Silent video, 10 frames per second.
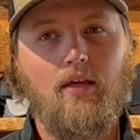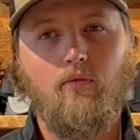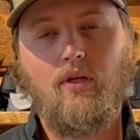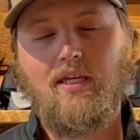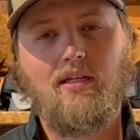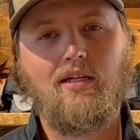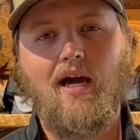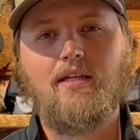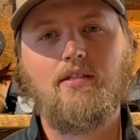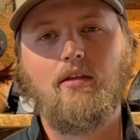If we get an
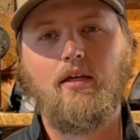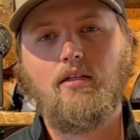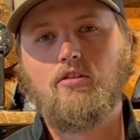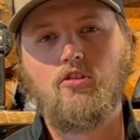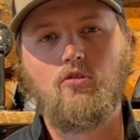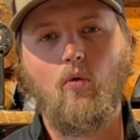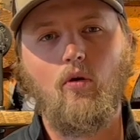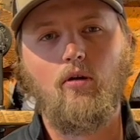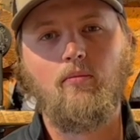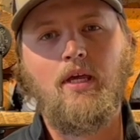isolated
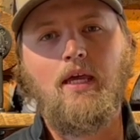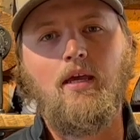storm,